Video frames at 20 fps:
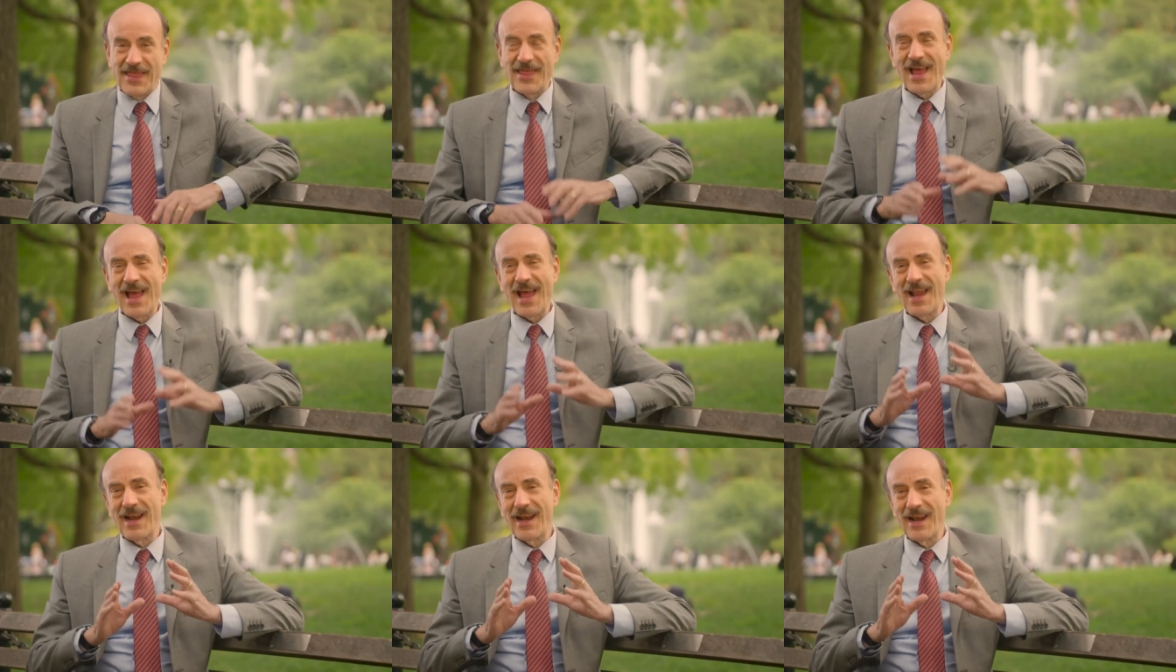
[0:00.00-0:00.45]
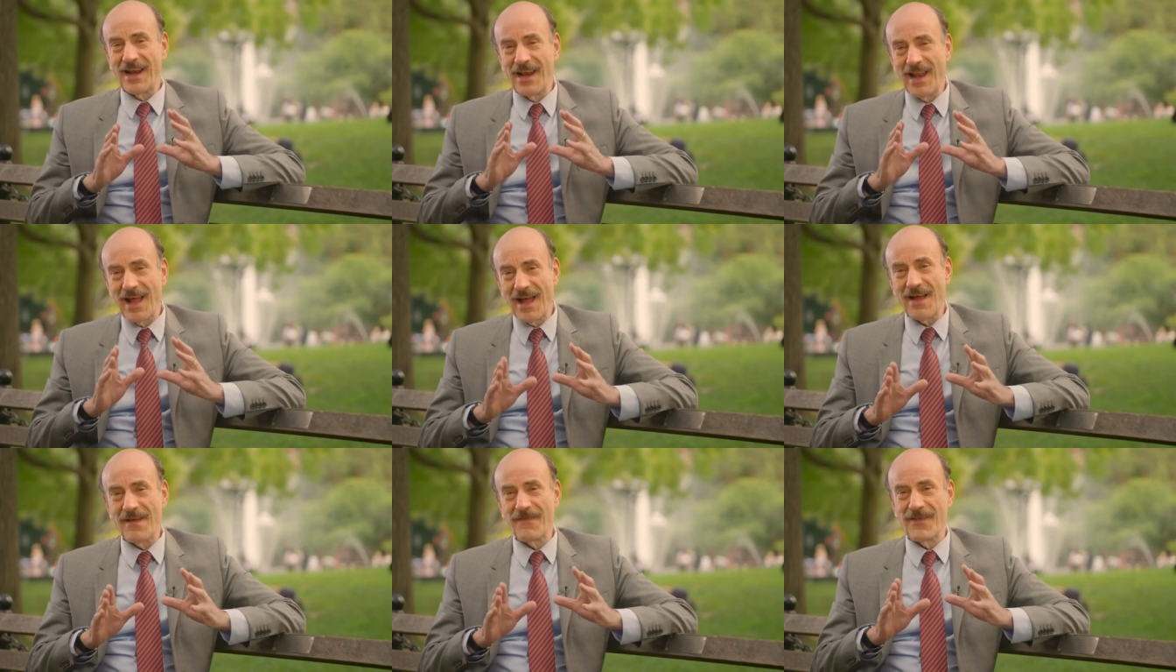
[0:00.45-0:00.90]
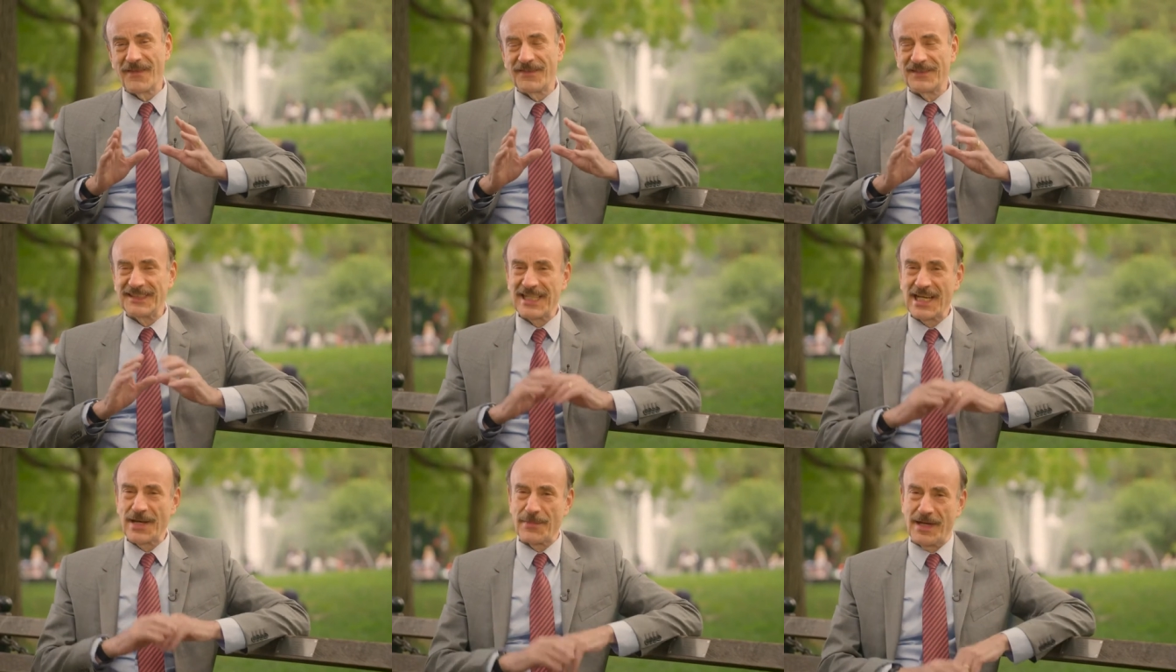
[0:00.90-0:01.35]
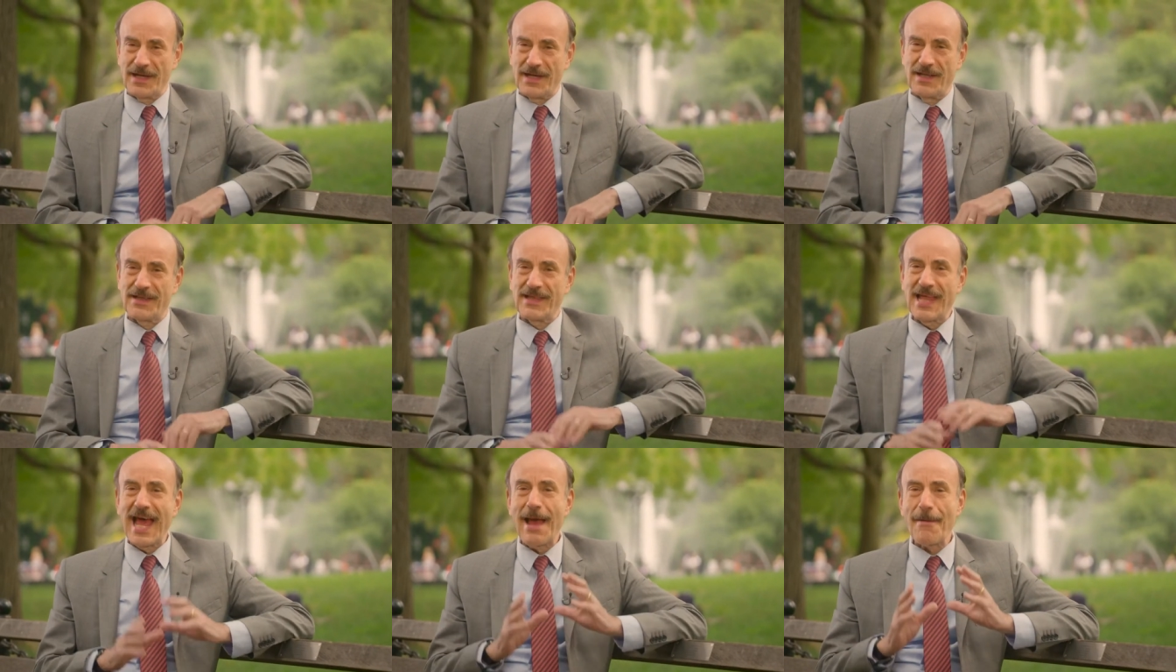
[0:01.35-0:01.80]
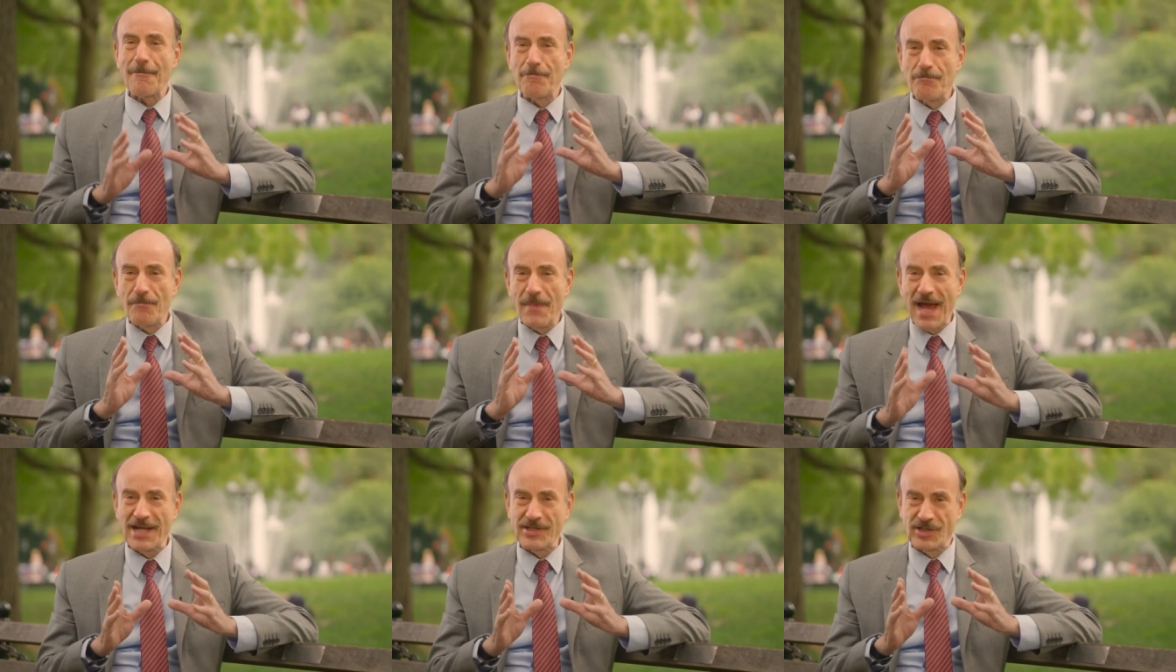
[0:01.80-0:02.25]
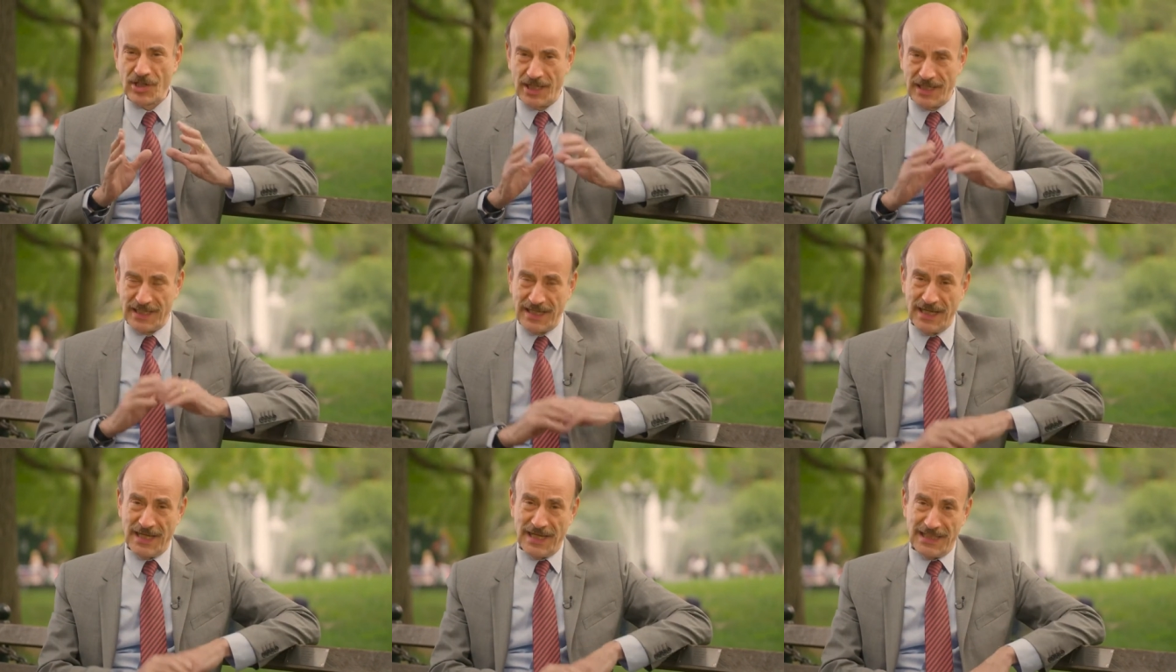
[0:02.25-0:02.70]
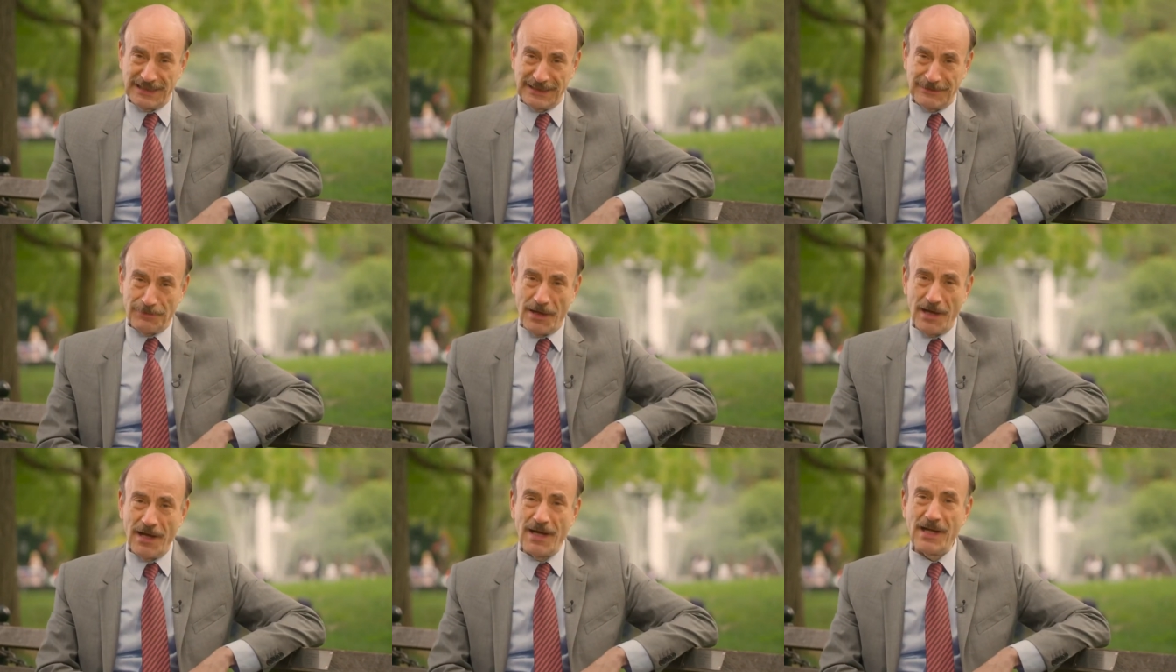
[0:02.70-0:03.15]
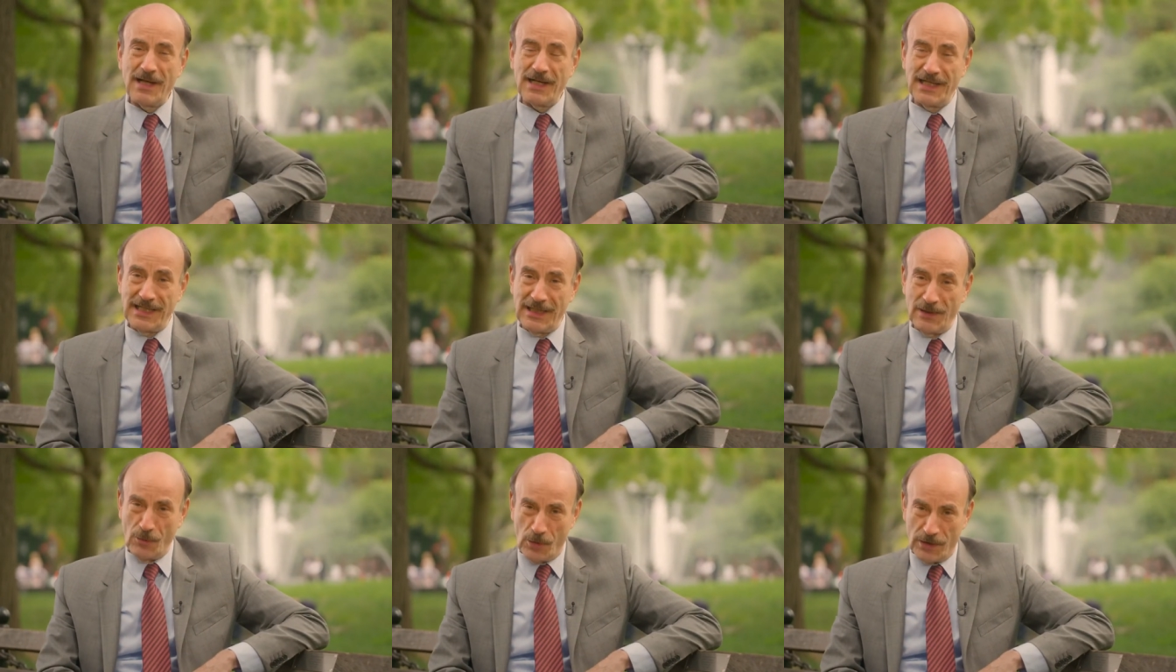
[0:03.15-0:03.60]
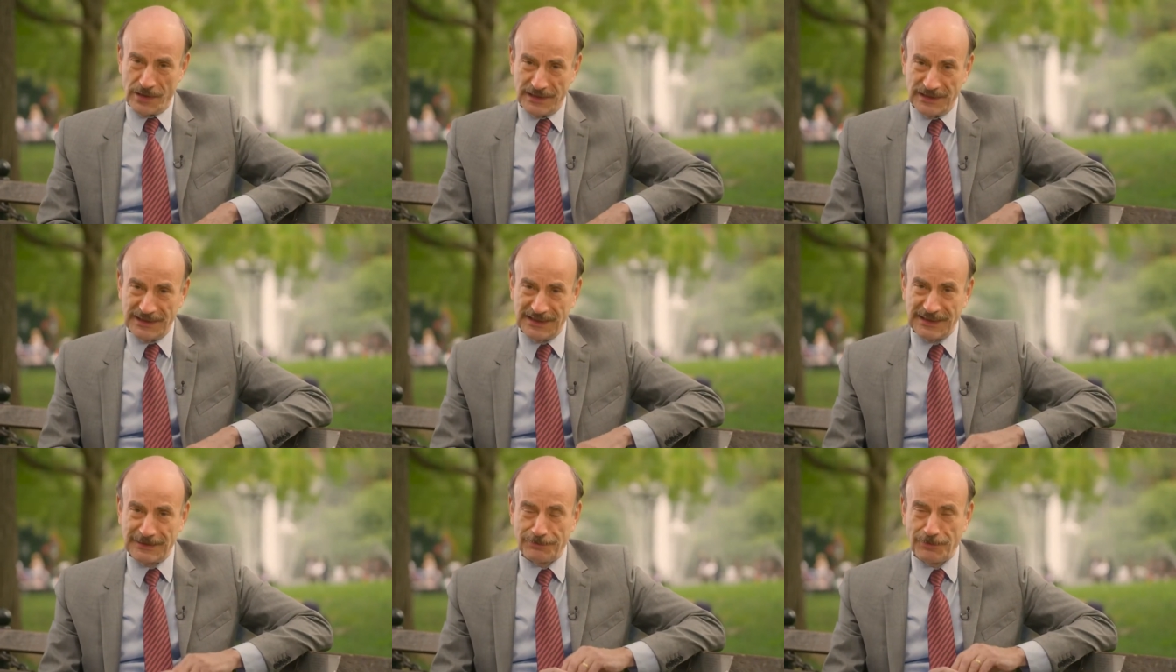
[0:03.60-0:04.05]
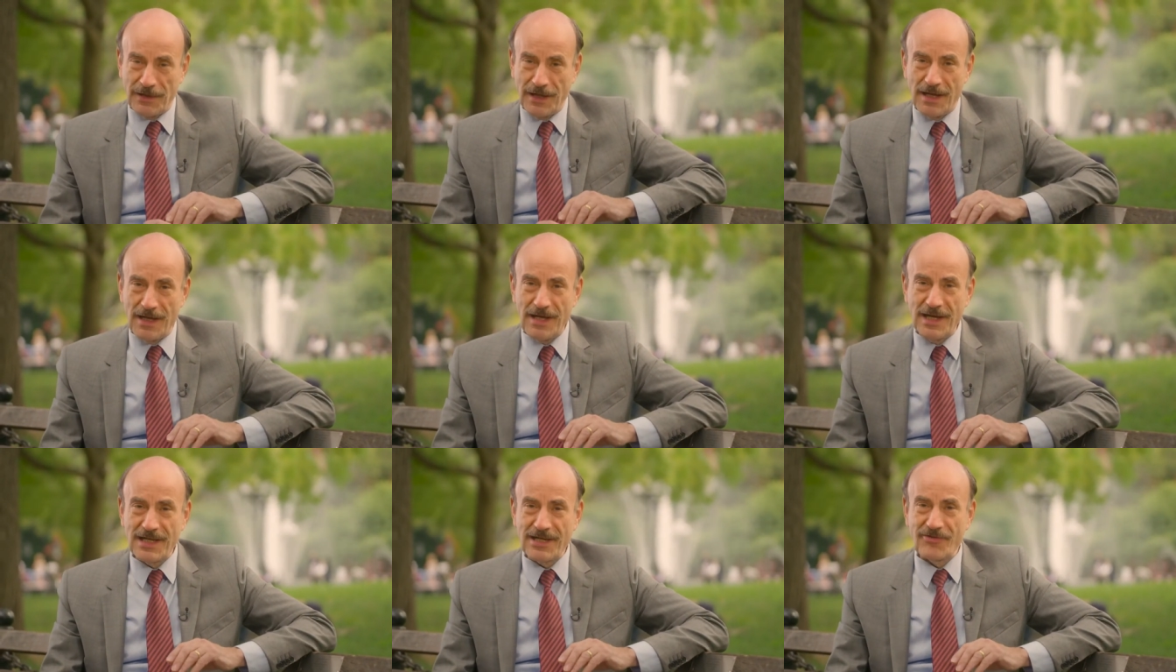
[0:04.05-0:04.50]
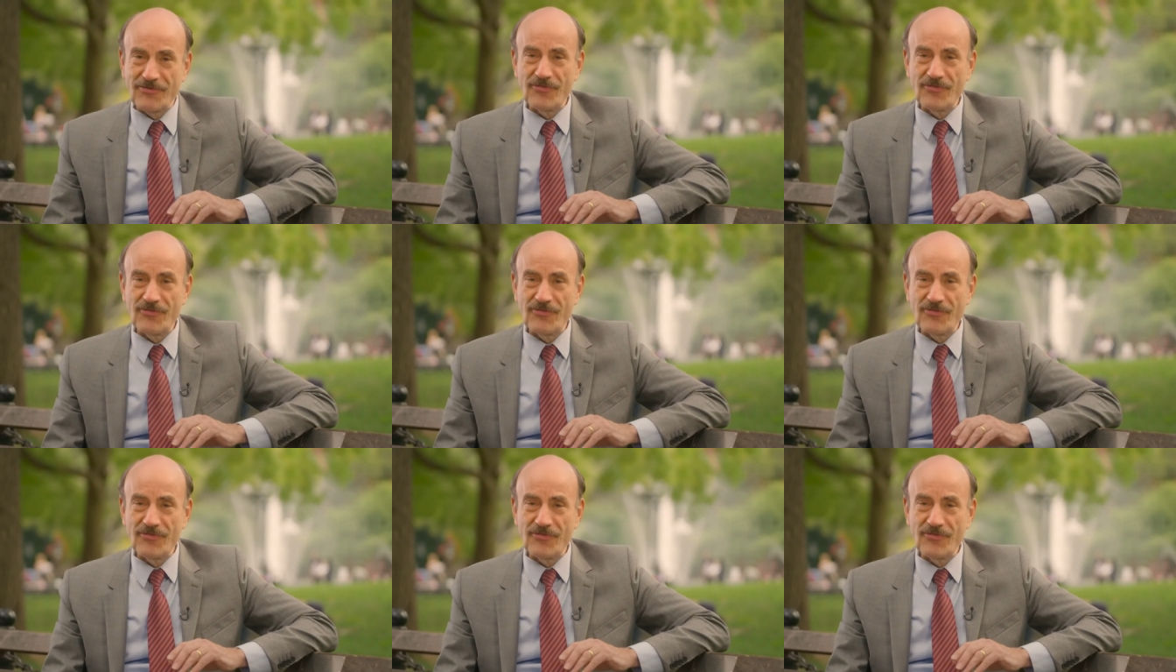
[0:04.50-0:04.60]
That love of cinema, that magic, is partly what inspired a